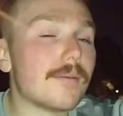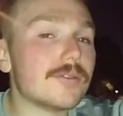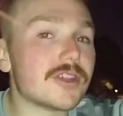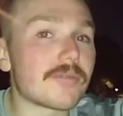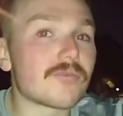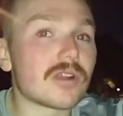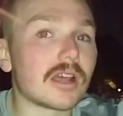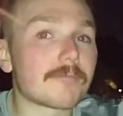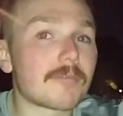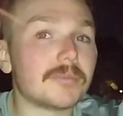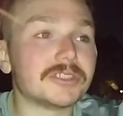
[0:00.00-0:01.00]
Generally,
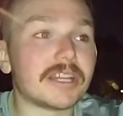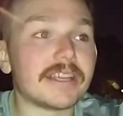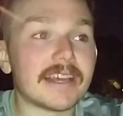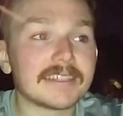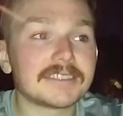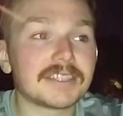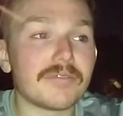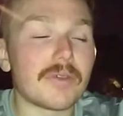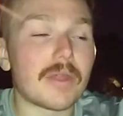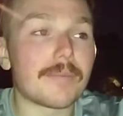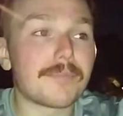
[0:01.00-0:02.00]
I'd probably say yes,
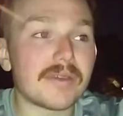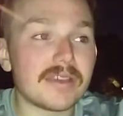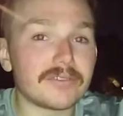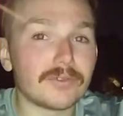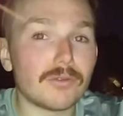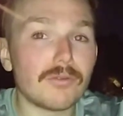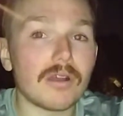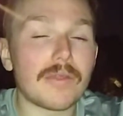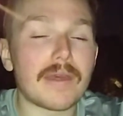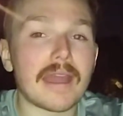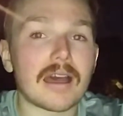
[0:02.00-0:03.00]
given they're peaceful
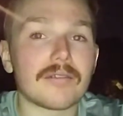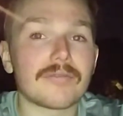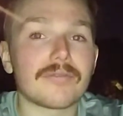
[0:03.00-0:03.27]
and they have